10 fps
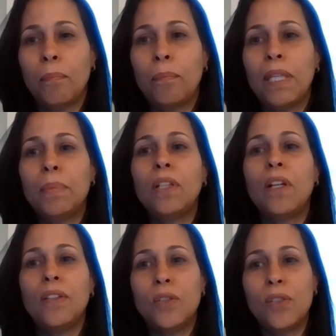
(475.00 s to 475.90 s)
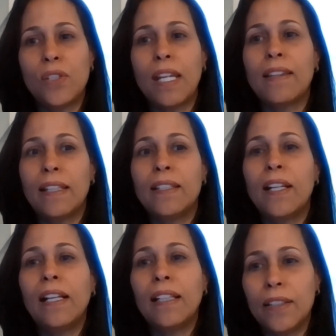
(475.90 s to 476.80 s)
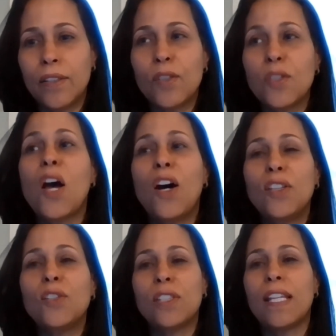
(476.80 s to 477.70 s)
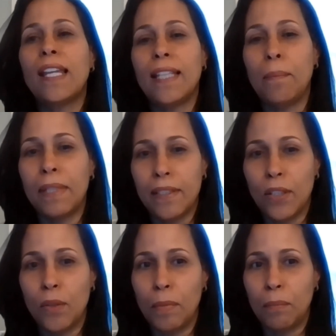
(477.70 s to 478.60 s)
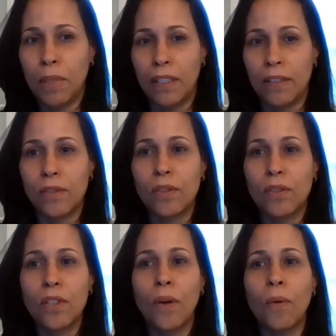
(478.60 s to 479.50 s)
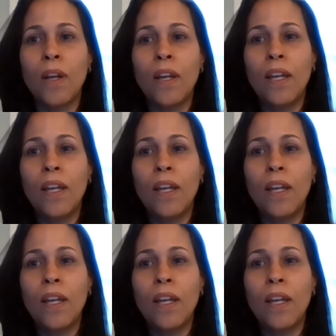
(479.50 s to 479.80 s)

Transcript: people understand that their leaders understand them as human beings. So